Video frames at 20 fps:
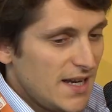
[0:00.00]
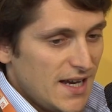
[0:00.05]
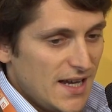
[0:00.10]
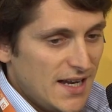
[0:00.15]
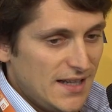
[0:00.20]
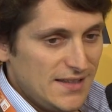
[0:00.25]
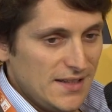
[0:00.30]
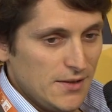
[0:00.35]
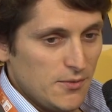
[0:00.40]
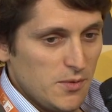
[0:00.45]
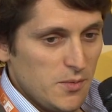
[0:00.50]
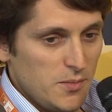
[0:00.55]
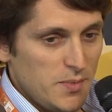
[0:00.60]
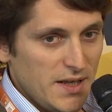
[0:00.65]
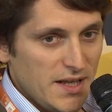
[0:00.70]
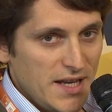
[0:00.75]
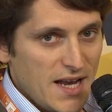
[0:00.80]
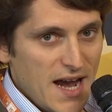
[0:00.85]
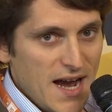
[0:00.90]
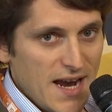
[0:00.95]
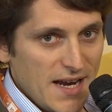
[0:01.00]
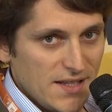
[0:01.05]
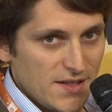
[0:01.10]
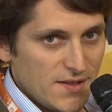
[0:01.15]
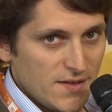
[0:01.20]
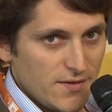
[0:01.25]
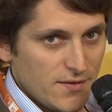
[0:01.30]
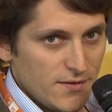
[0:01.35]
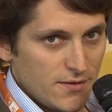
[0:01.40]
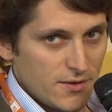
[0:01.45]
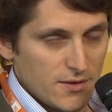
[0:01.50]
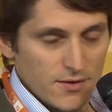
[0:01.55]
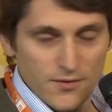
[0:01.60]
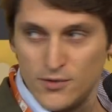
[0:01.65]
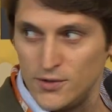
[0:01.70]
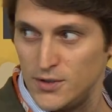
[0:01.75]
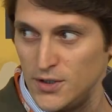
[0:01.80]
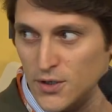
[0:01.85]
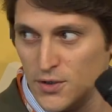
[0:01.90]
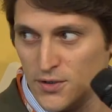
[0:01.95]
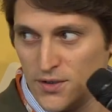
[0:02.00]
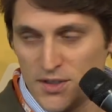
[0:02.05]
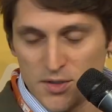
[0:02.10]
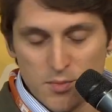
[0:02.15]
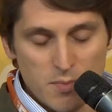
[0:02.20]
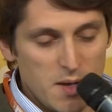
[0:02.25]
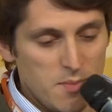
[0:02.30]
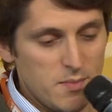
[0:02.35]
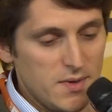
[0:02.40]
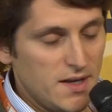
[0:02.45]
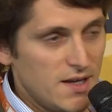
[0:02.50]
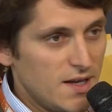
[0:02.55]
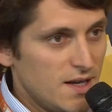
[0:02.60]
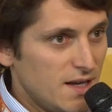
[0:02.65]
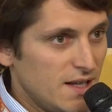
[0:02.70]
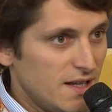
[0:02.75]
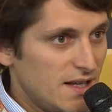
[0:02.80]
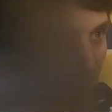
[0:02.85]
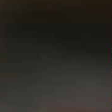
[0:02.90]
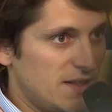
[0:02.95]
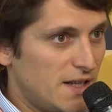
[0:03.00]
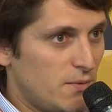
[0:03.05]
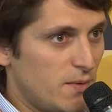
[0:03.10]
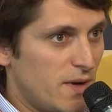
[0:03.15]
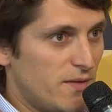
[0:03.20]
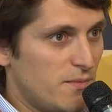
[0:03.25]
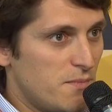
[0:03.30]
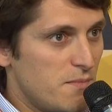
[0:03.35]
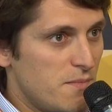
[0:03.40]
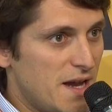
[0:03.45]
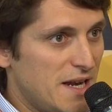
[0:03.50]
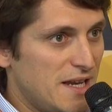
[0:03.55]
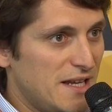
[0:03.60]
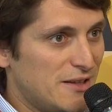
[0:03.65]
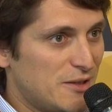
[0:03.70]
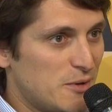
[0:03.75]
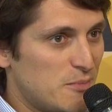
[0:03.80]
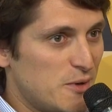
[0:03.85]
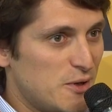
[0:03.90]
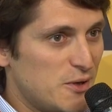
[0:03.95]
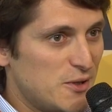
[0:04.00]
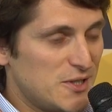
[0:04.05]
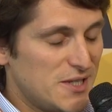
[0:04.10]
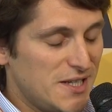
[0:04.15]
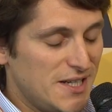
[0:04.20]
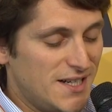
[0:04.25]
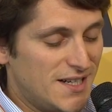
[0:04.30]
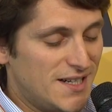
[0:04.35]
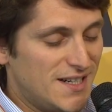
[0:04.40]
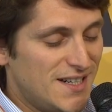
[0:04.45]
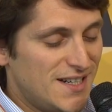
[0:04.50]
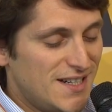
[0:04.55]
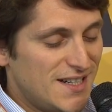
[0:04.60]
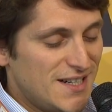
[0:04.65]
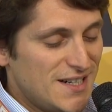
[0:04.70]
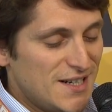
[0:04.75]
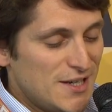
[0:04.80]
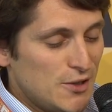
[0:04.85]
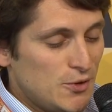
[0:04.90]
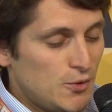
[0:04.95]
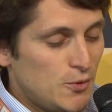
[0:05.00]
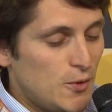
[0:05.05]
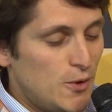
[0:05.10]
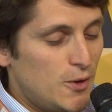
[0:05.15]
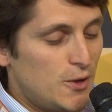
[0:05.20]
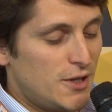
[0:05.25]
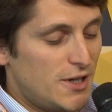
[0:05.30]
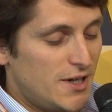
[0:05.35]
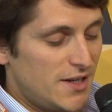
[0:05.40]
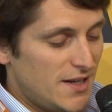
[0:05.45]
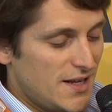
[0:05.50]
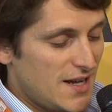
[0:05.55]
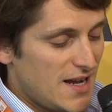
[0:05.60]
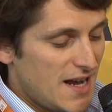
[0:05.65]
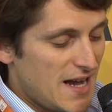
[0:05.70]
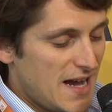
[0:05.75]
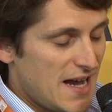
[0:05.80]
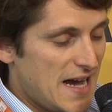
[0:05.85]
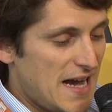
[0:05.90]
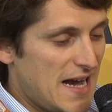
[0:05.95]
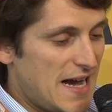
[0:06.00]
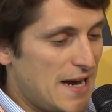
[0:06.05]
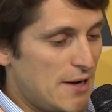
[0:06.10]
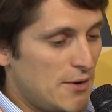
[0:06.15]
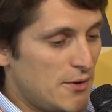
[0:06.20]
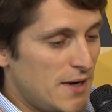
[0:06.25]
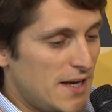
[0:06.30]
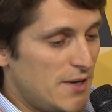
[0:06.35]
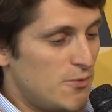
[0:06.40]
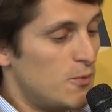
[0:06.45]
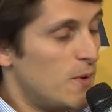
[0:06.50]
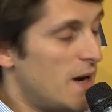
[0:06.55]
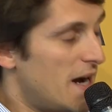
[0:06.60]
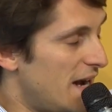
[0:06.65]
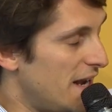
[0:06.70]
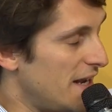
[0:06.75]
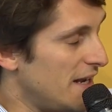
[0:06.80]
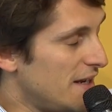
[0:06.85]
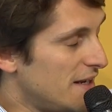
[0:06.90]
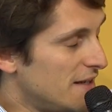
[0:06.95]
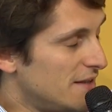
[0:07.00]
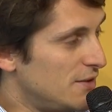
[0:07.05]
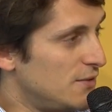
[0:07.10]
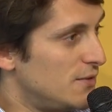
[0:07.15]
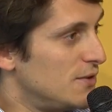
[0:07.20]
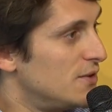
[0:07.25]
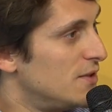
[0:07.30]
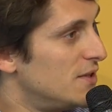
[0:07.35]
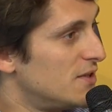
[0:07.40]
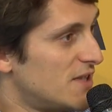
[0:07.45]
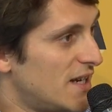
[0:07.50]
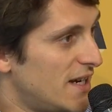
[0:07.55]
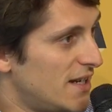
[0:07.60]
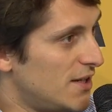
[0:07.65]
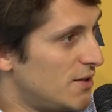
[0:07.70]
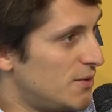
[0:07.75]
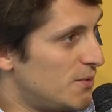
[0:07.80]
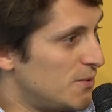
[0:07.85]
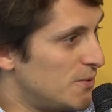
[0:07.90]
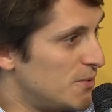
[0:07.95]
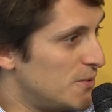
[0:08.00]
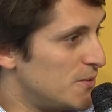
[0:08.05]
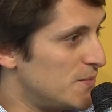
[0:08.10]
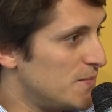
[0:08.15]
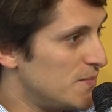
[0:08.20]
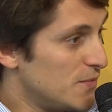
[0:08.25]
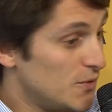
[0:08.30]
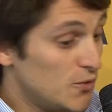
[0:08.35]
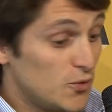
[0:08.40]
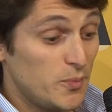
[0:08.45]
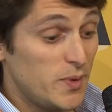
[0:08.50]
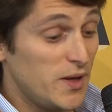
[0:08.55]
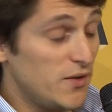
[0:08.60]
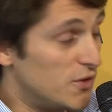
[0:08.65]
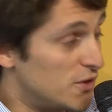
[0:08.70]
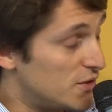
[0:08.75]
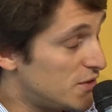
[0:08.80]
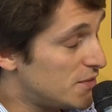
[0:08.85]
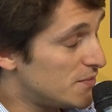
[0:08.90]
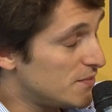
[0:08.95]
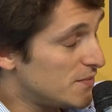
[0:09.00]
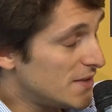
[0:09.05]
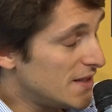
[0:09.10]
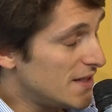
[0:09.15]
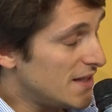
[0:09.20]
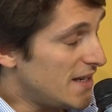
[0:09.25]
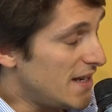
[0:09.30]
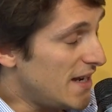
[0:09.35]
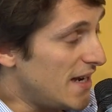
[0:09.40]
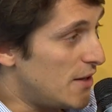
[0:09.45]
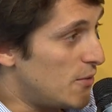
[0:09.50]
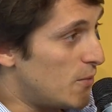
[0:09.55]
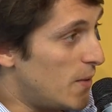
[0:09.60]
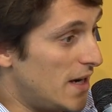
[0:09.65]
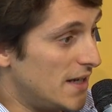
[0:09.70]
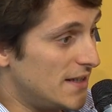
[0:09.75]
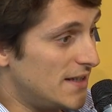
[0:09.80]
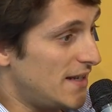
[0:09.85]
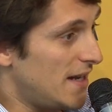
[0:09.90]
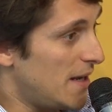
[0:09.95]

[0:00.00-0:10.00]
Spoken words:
And I think it would be nice for the audience, maybe, given that we have many entrepreneurs here, to learn how and why did you decide to pivot, and why that